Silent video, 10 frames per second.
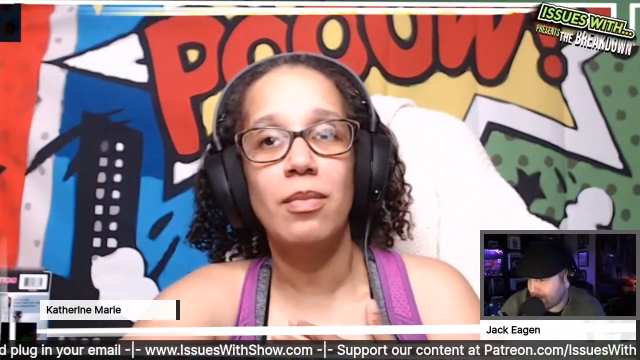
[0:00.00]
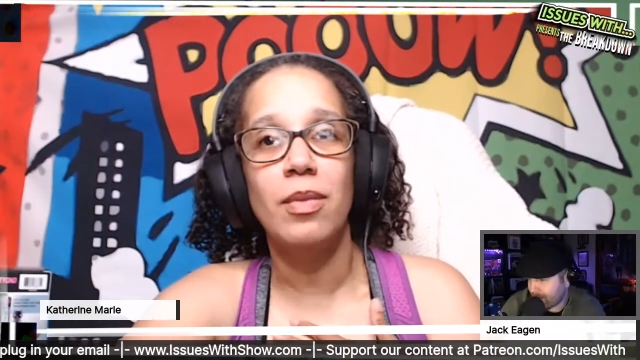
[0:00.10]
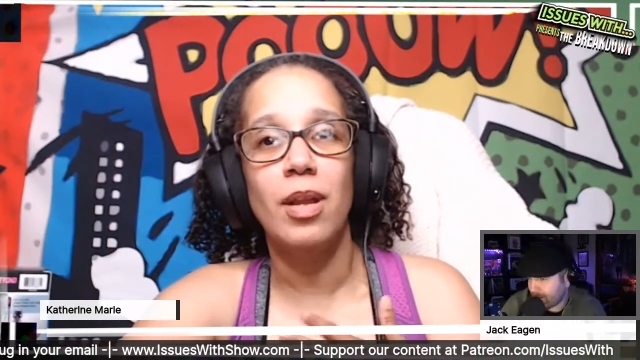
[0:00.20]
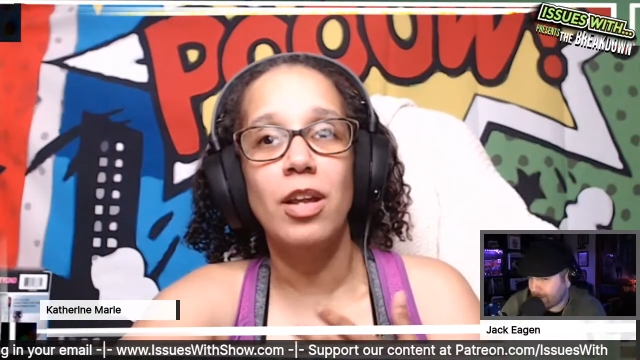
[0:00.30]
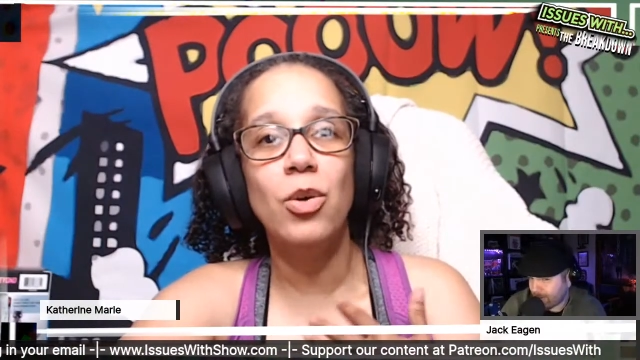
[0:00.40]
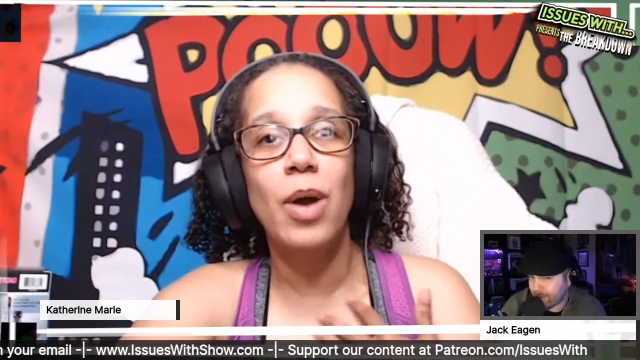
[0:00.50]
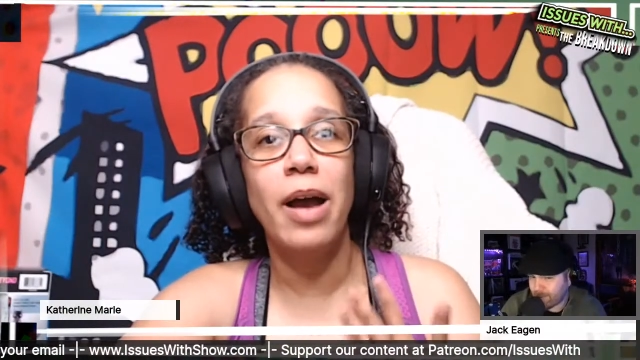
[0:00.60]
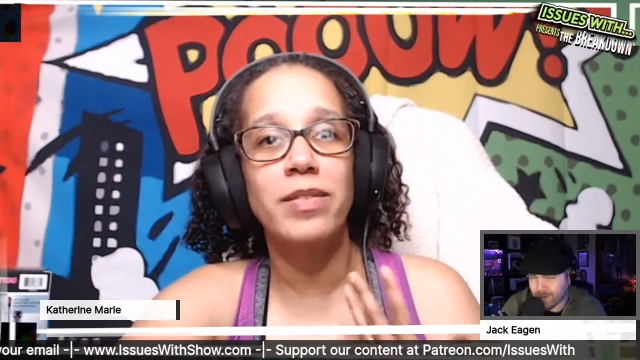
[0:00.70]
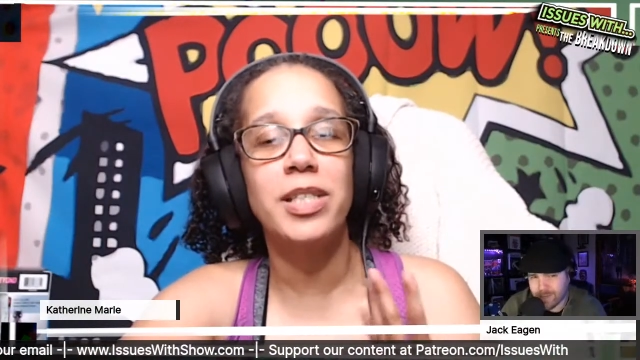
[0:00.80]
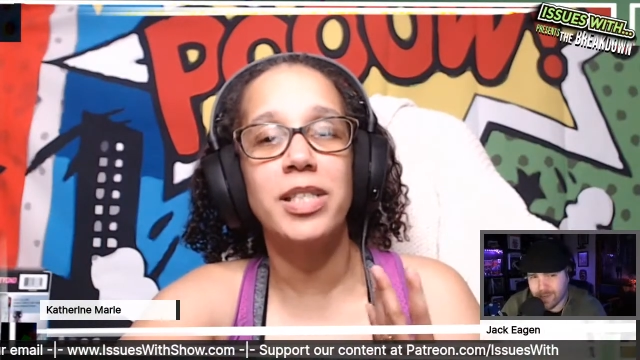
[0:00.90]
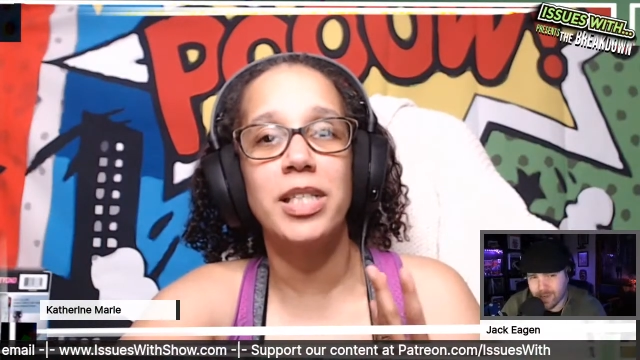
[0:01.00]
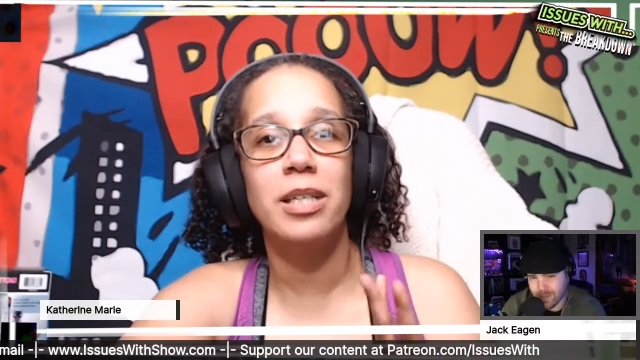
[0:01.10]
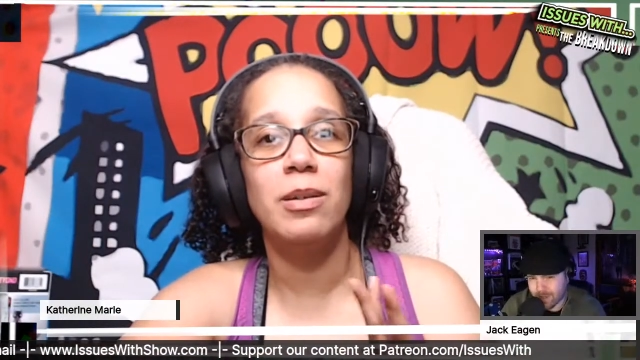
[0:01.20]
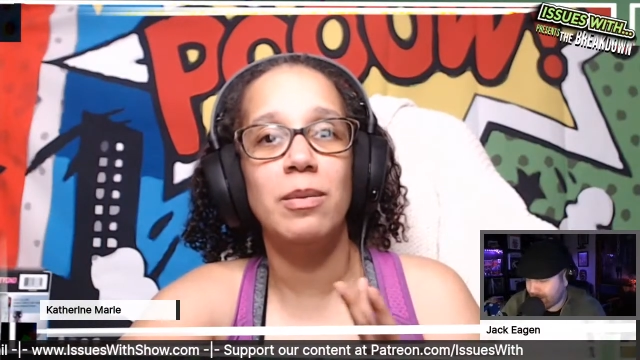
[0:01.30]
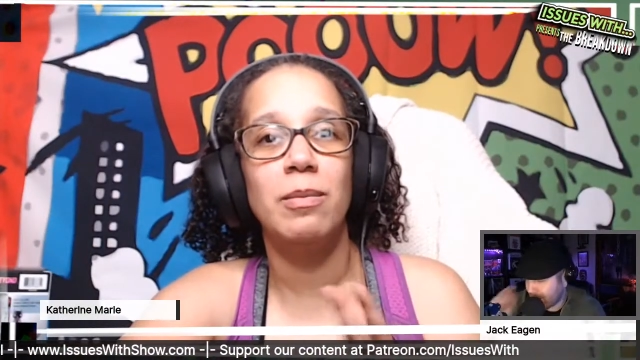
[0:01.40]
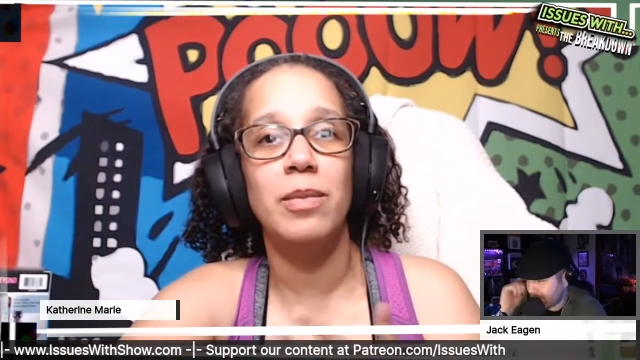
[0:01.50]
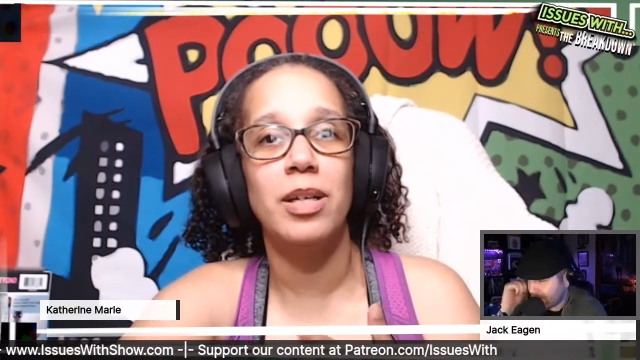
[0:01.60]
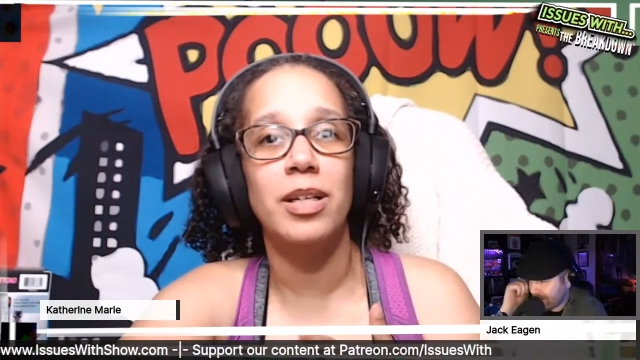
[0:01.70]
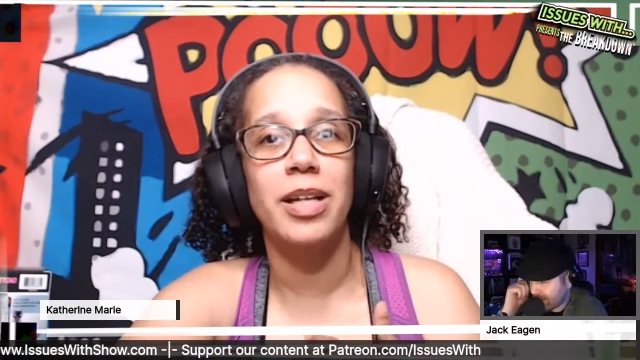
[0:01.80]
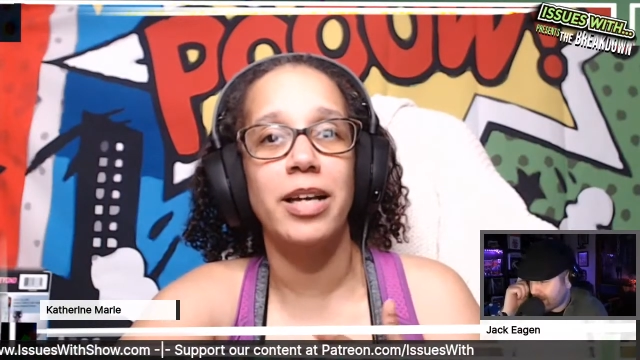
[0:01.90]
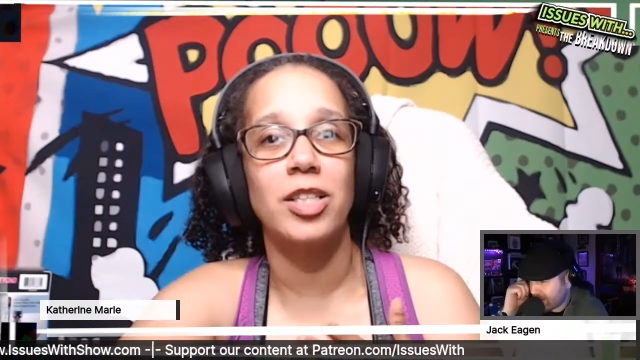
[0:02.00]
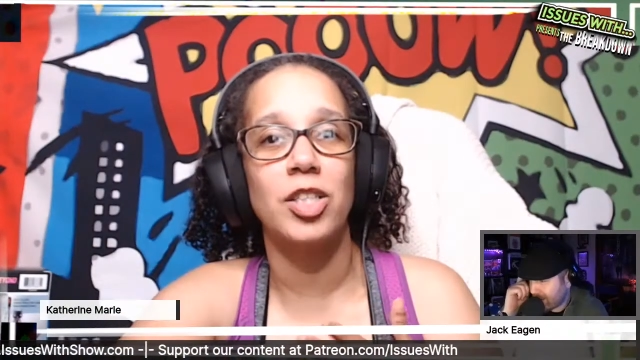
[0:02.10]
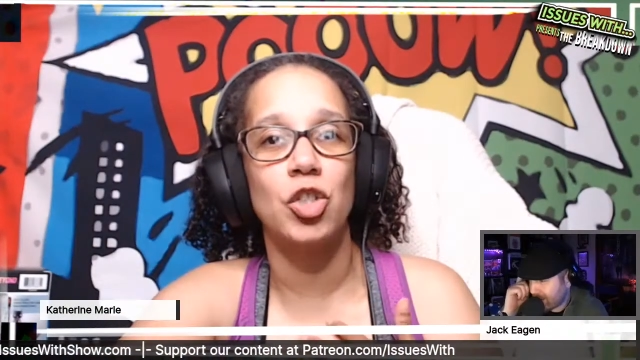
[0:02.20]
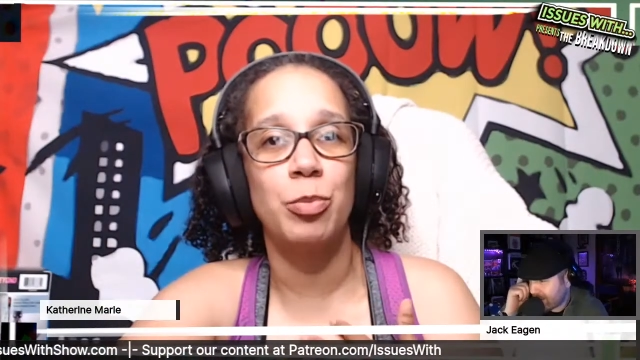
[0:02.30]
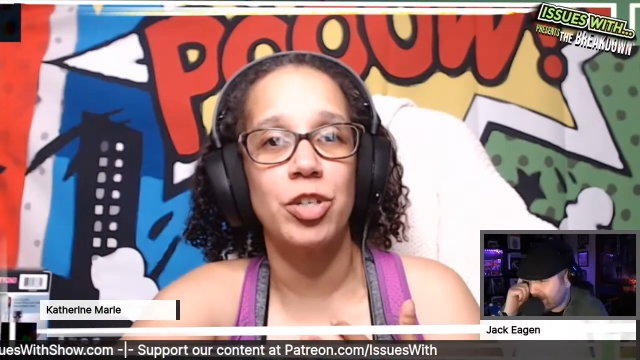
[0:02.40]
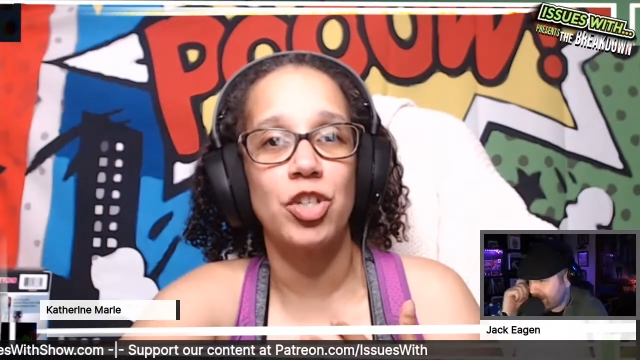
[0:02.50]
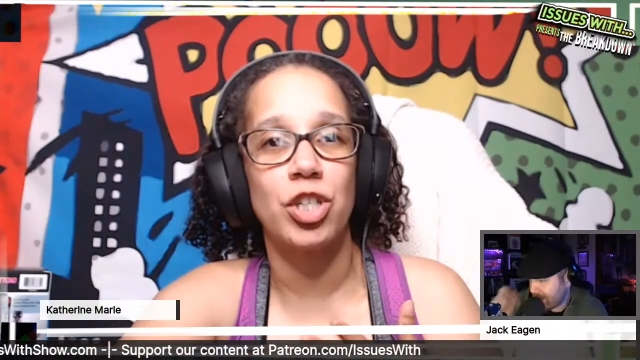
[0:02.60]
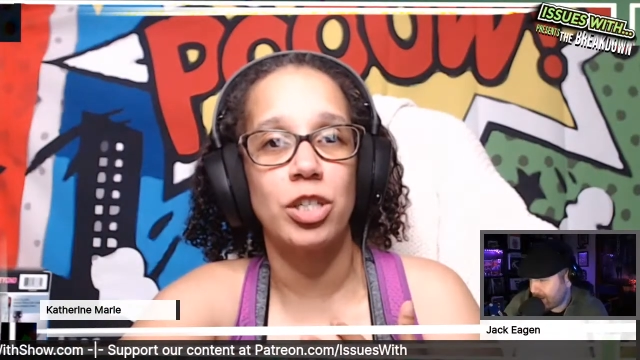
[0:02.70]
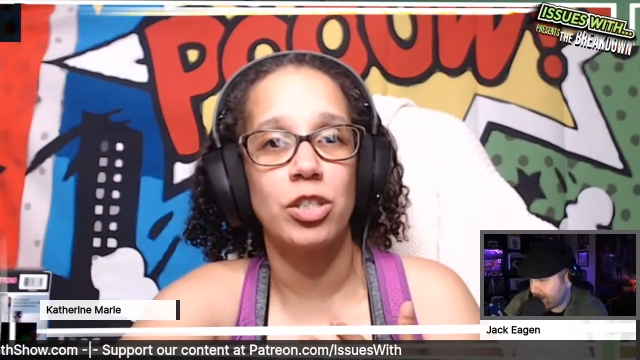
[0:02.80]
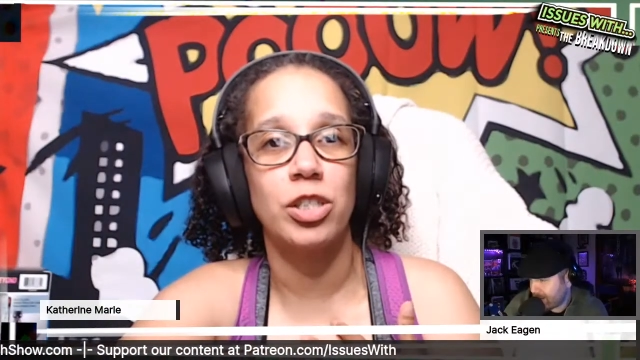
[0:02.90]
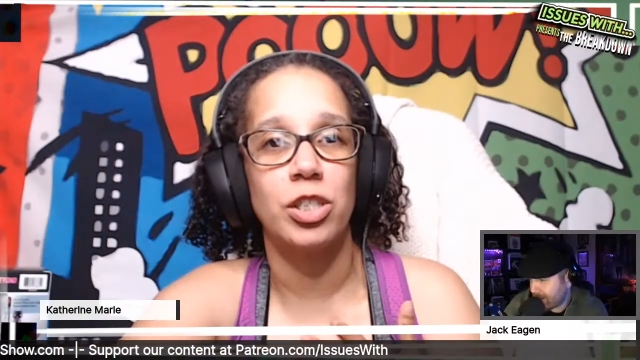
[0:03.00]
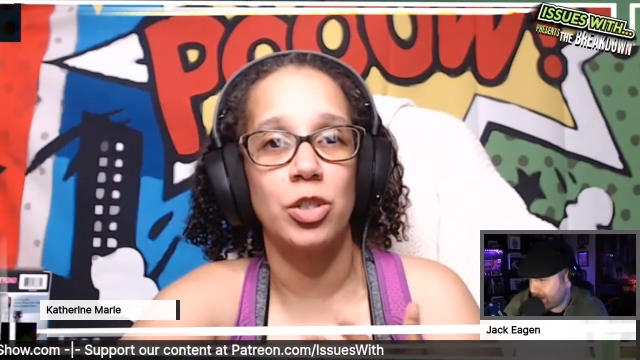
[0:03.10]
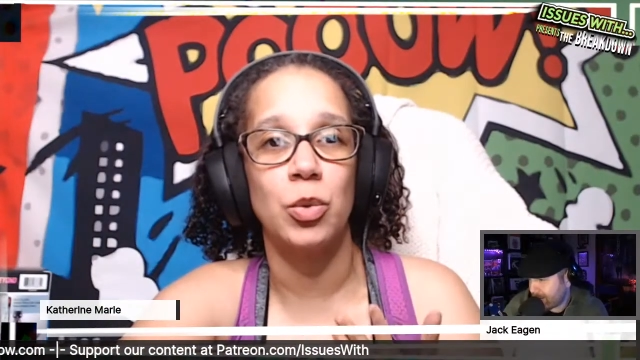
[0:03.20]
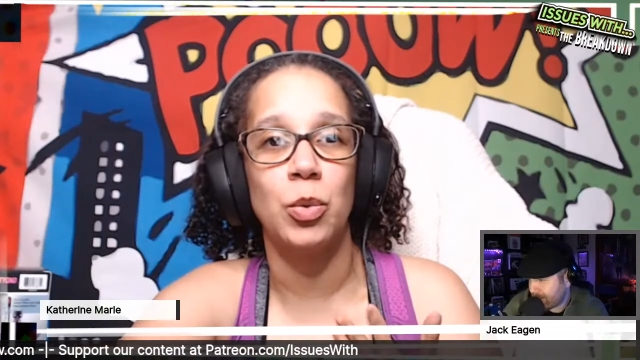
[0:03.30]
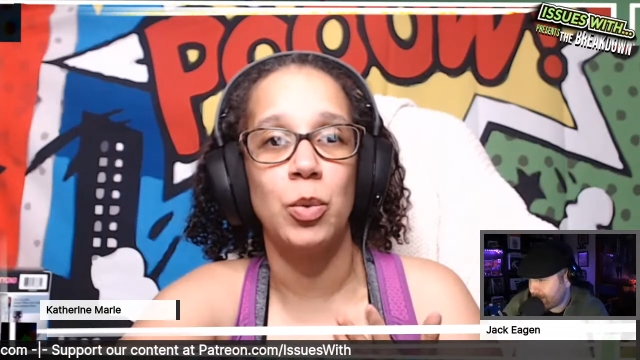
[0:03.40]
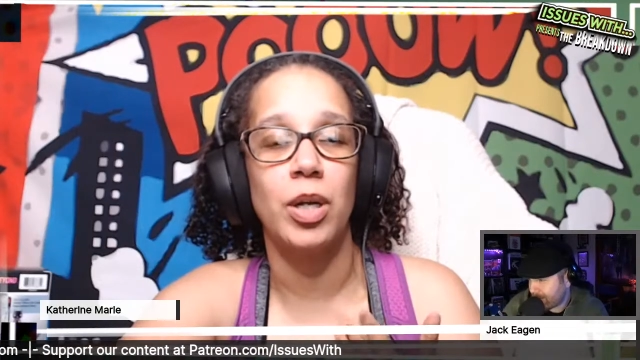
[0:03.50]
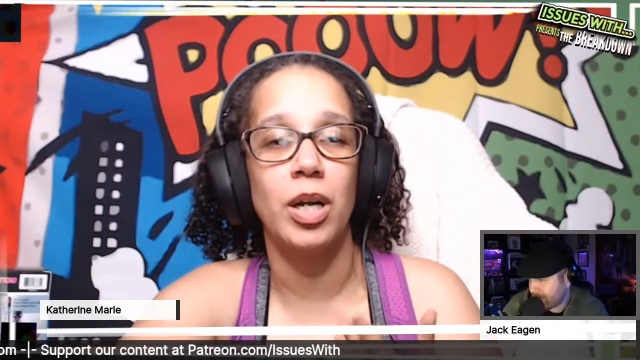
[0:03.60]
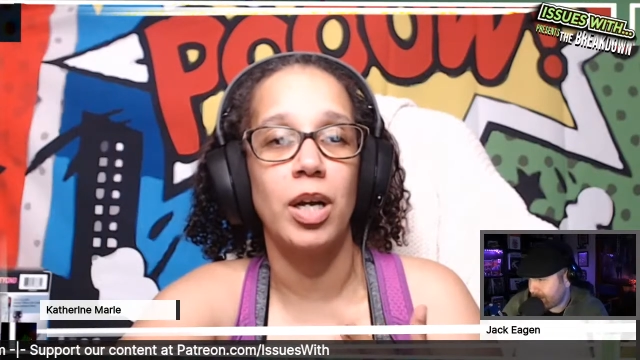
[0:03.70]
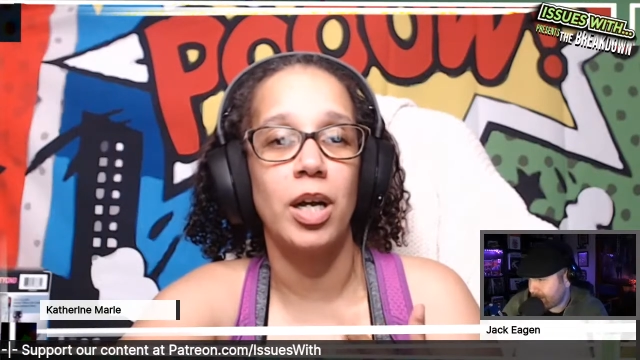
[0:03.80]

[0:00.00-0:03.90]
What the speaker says: You have to seem like a super chill dude.